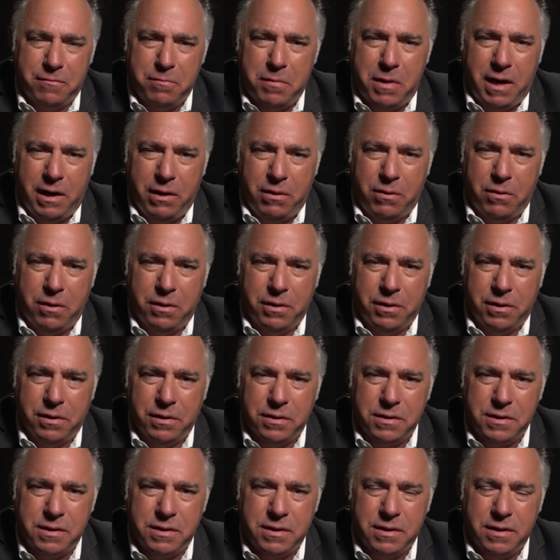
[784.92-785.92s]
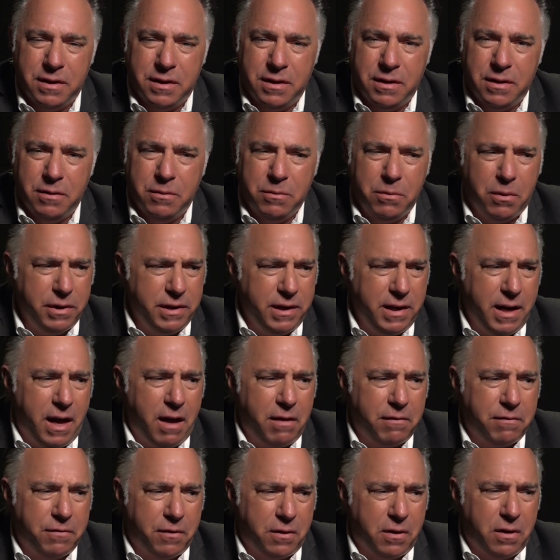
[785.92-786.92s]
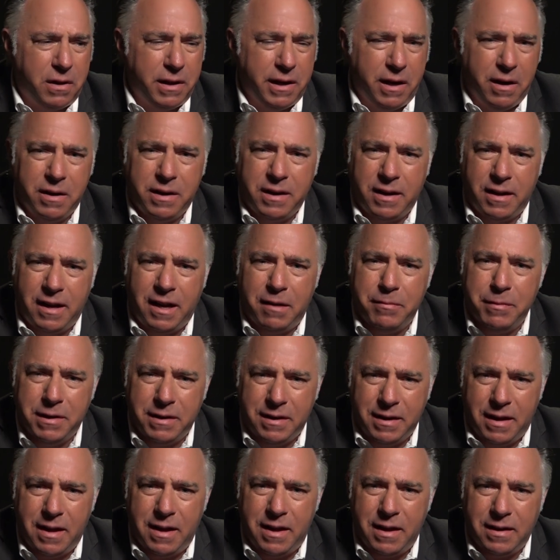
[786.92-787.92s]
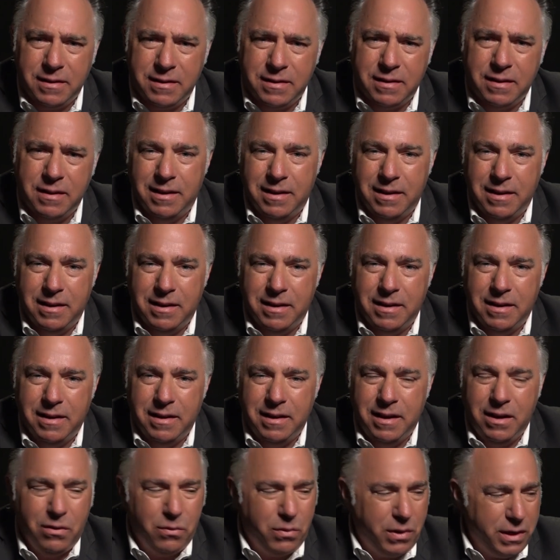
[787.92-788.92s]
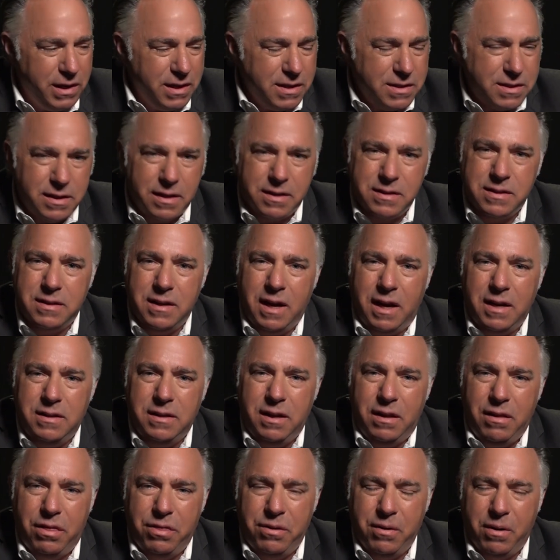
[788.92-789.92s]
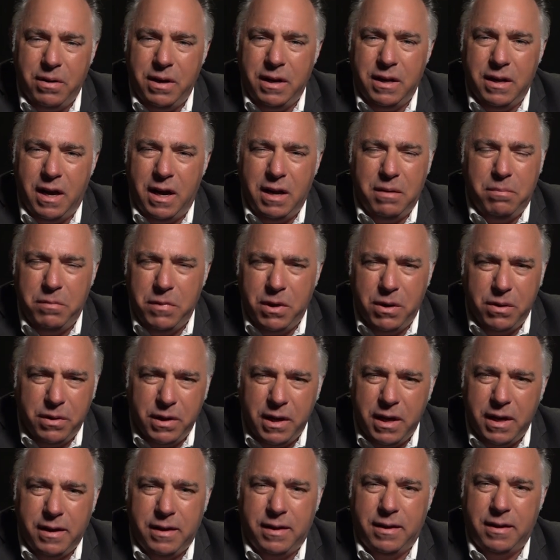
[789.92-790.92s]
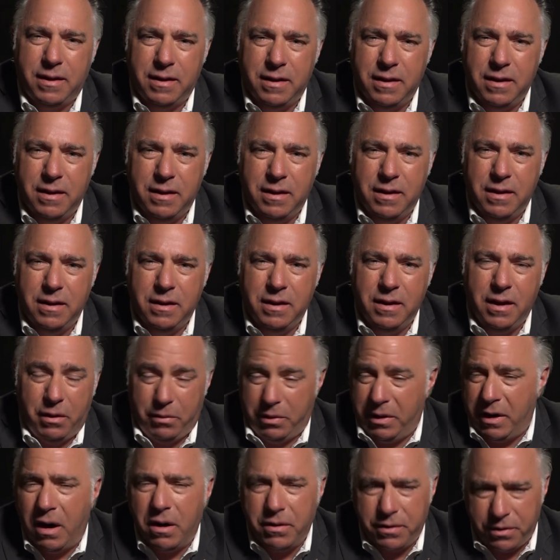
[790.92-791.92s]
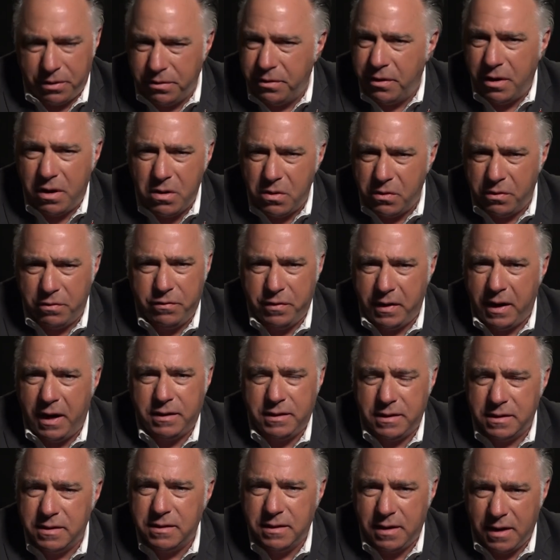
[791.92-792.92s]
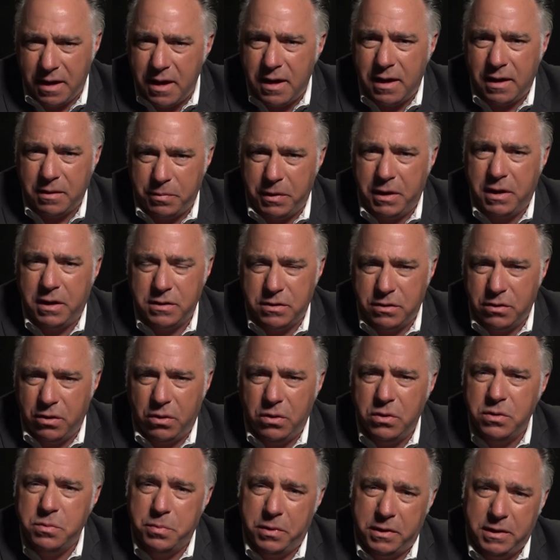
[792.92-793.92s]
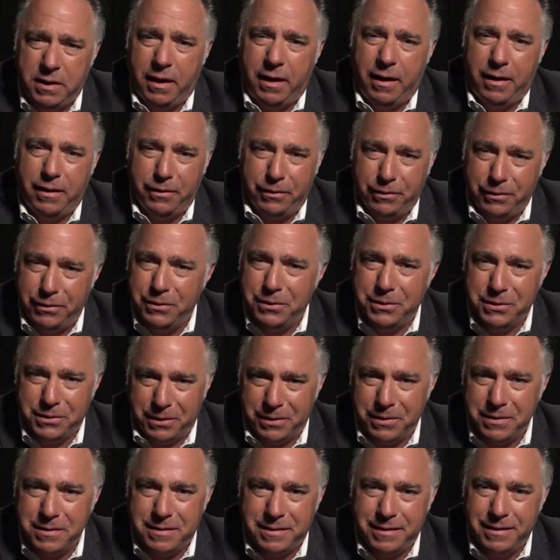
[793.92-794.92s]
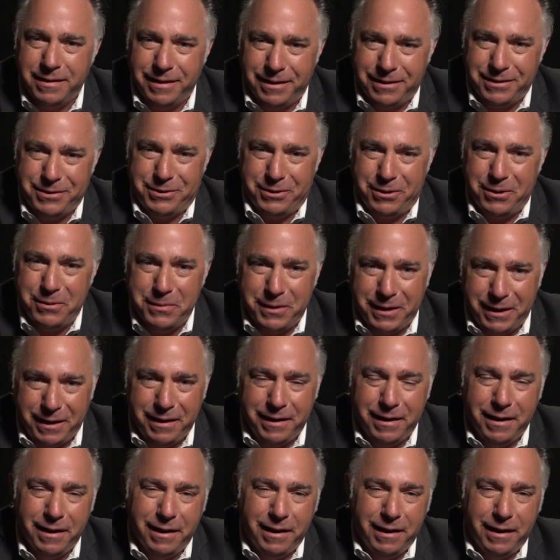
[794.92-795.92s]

of my orders. Well, ja wohl, Herr Kommandant. You know, what is this, 1939 Munich? I would argue no. In fact, it's not, because those particular losers in Germany